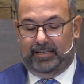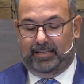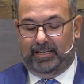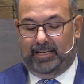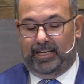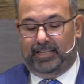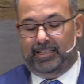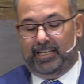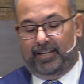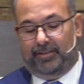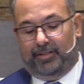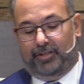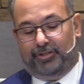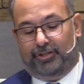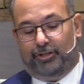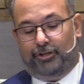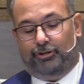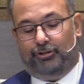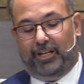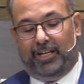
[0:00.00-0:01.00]
And yet there's a
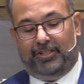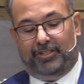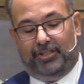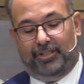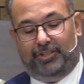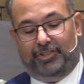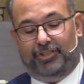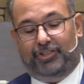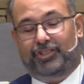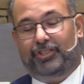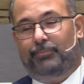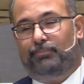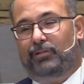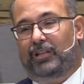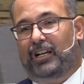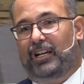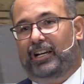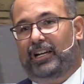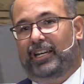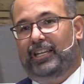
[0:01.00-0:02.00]
gracious
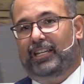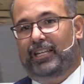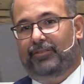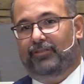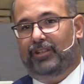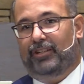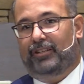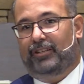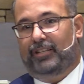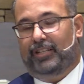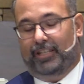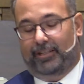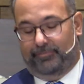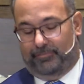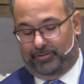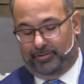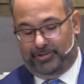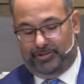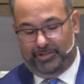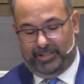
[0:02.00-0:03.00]
supply given in
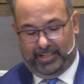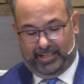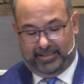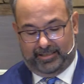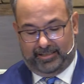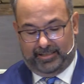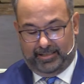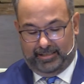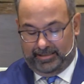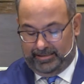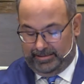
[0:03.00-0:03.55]
verse 6.